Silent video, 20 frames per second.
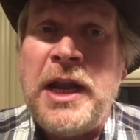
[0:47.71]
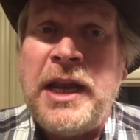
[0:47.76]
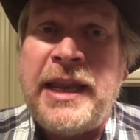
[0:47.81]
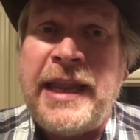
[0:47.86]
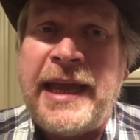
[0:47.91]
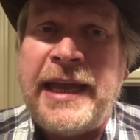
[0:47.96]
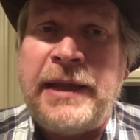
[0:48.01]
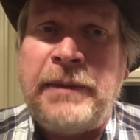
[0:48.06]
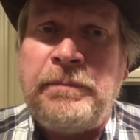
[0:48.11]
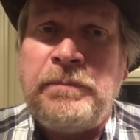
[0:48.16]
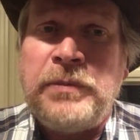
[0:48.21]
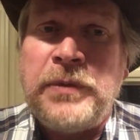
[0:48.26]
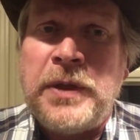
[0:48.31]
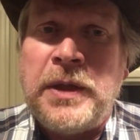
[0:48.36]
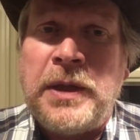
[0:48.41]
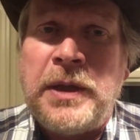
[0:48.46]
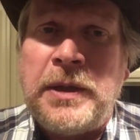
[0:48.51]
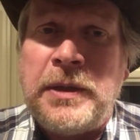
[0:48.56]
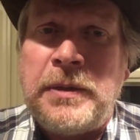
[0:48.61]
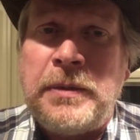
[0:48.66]
Like
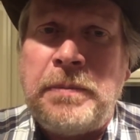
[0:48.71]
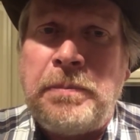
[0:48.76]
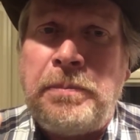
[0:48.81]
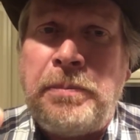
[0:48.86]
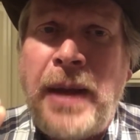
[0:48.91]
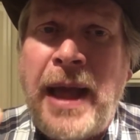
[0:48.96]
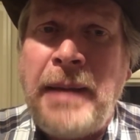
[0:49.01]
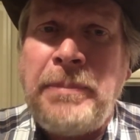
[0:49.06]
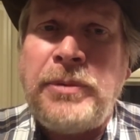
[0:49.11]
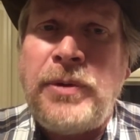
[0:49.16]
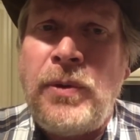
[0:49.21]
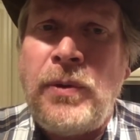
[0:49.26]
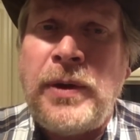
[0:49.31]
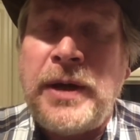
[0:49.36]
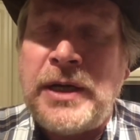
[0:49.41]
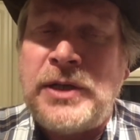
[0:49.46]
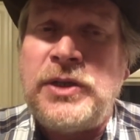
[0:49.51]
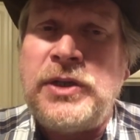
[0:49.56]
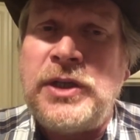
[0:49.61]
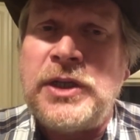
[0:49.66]

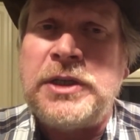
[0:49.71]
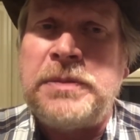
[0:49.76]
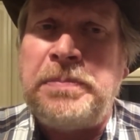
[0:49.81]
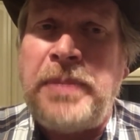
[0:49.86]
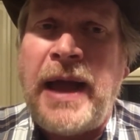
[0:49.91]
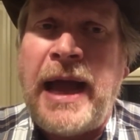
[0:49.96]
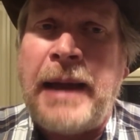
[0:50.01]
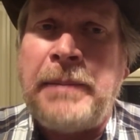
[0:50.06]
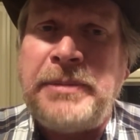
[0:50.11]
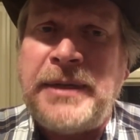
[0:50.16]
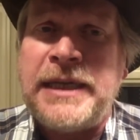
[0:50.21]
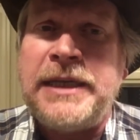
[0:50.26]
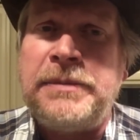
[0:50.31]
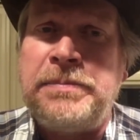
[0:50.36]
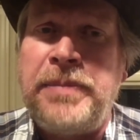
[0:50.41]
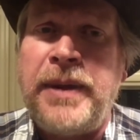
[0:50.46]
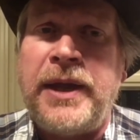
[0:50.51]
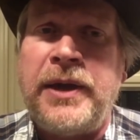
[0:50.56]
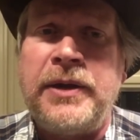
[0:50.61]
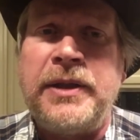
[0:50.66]
popcorn that you just pop tastes
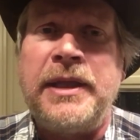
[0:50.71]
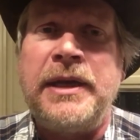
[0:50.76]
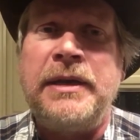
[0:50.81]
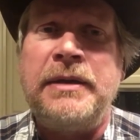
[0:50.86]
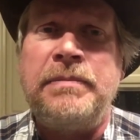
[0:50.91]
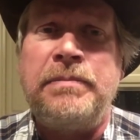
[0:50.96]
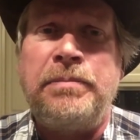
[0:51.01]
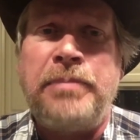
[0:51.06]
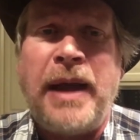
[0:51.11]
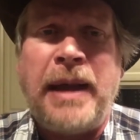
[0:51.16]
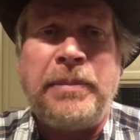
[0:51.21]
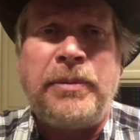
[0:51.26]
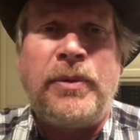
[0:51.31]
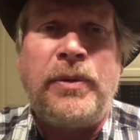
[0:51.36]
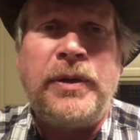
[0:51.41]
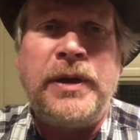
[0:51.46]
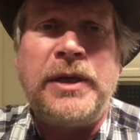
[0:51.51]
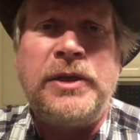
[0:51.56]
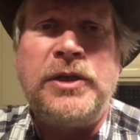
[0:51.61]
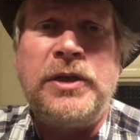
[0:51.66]
better than
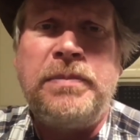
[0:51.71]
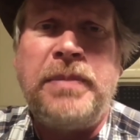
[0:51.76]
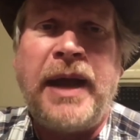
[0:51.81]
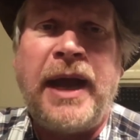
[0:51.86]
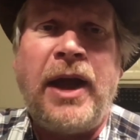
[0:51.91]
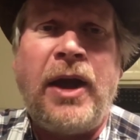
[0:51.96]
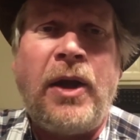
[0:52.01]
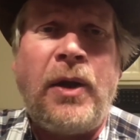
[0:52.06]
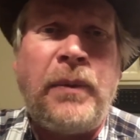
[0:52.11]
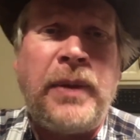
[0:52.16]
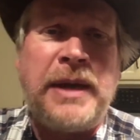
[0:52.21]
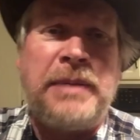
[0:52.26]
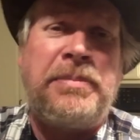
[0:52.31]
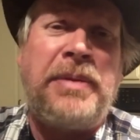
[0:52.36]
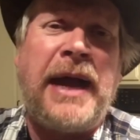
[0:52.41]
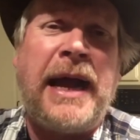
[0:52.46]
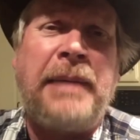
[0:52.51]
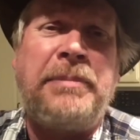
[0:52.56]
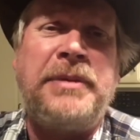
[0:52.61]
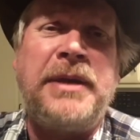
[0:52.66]
popcorn that you'd buy already
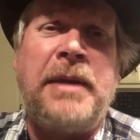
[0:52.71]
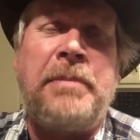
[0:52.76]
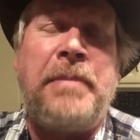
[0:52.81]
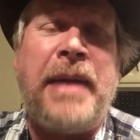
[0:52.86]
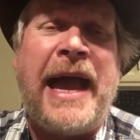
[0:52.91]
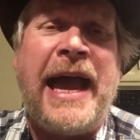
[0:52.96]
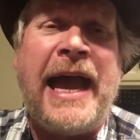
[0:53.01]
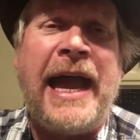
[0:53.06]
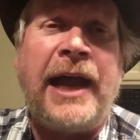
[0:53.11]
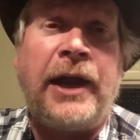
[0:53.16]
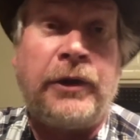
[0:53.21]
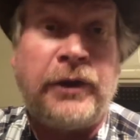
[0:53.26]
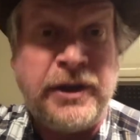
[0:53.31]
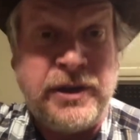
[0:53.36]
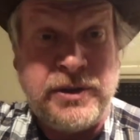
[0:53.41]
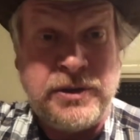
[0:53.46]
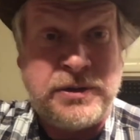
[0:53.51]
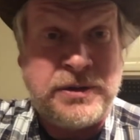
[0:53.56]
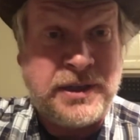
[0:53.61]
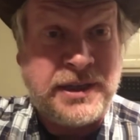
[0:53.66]
popped in a bag or in
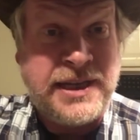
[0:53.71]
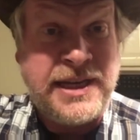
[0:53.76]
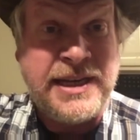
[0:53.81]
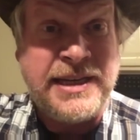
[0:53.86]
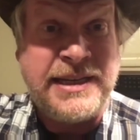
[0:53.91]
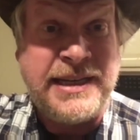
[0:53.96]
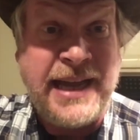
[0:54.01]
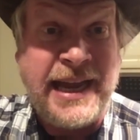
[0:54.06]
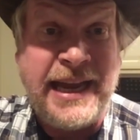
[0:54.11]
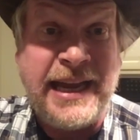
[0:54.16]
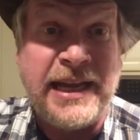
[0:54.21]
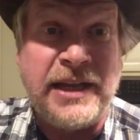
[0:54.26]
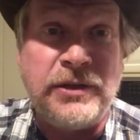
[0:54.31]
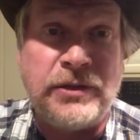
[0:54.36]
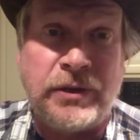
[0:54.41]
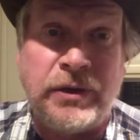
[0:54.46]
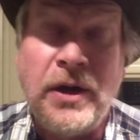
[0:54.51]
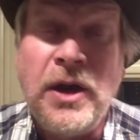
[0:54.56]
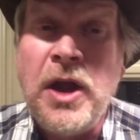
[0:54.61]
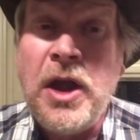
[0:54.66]
those tin
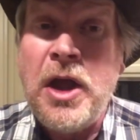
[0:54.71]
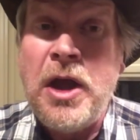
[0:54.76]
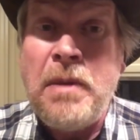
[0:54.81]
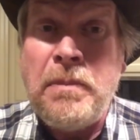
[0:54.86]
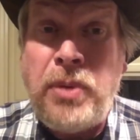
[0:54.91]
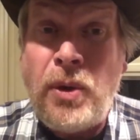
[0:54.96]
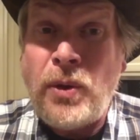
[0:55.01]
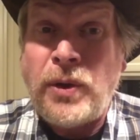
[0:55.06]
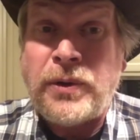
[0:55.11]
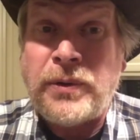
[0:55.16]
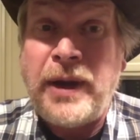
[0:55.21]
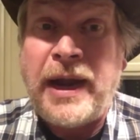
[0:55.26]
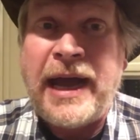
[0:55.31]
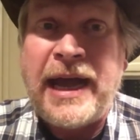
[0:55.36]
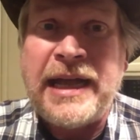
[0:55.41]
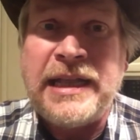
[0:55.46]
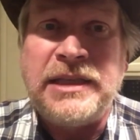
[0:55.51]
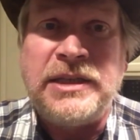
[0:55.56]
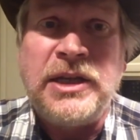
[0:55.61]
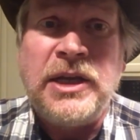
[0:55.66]
cans, or pork
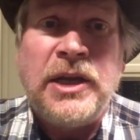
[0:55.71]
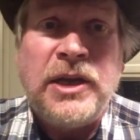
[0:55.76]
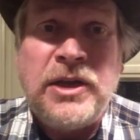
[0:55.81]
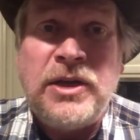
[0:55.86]
rinds.